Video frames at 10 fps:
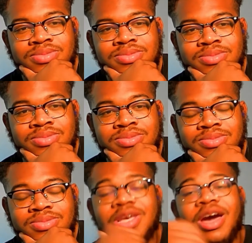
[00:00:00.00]
He's a
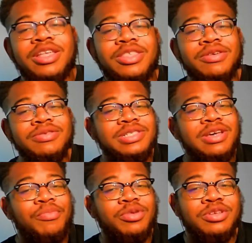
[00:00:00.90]
shooter. Now, I do see
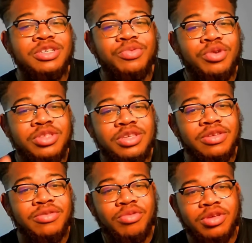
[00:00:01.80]
opportunity, which,
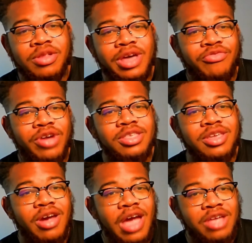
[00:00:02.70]
like, right
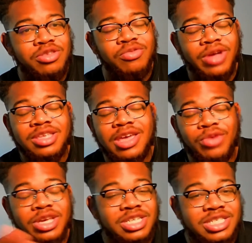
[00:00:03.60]
there, I do like that
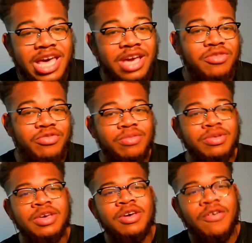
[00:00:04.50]
when he's attacking the rim.
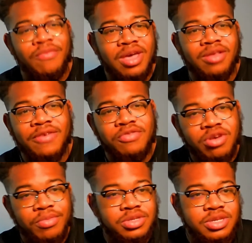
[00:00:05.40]
He's got left
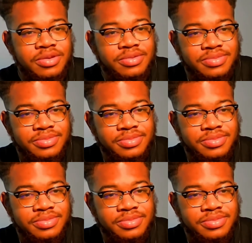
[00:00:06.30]
dribble, too.